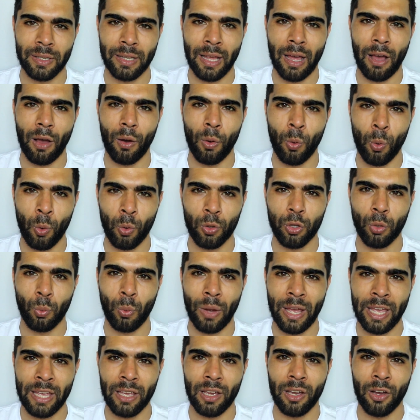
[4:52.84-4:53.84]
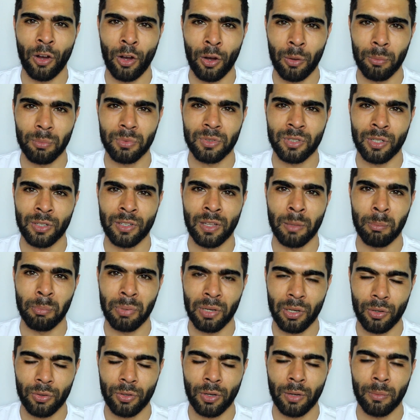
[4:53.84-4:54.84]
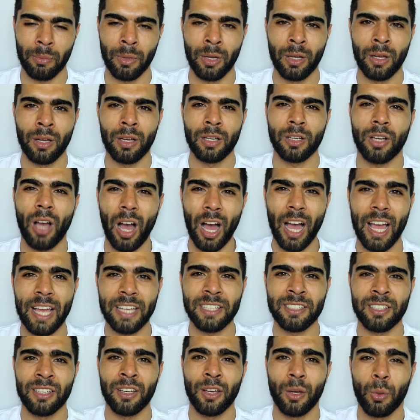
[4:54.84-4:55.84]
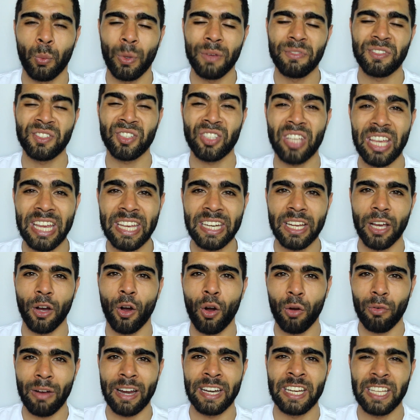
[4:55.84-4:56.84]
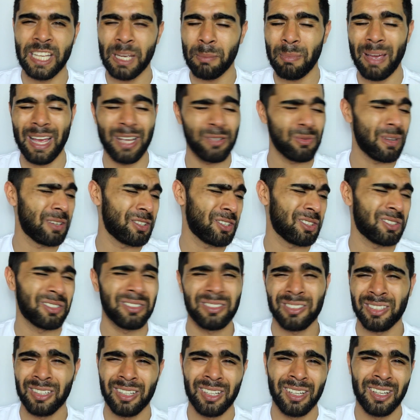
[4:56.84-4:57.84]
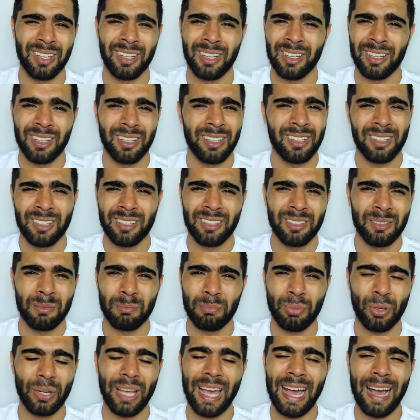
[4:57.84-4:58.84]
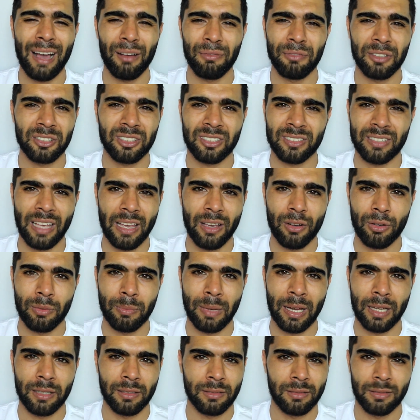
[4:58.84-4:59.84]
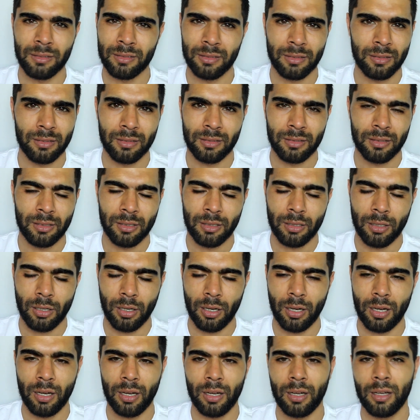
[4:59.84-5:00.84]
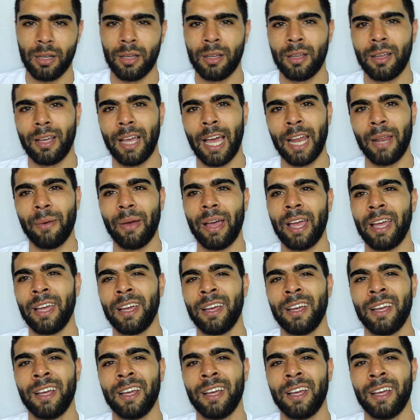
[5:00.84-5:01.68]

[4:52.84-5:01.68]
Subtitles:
that all the way up to the build-up. Guys, we've seen it already. You may as well just put it out for sale, man. Anyway,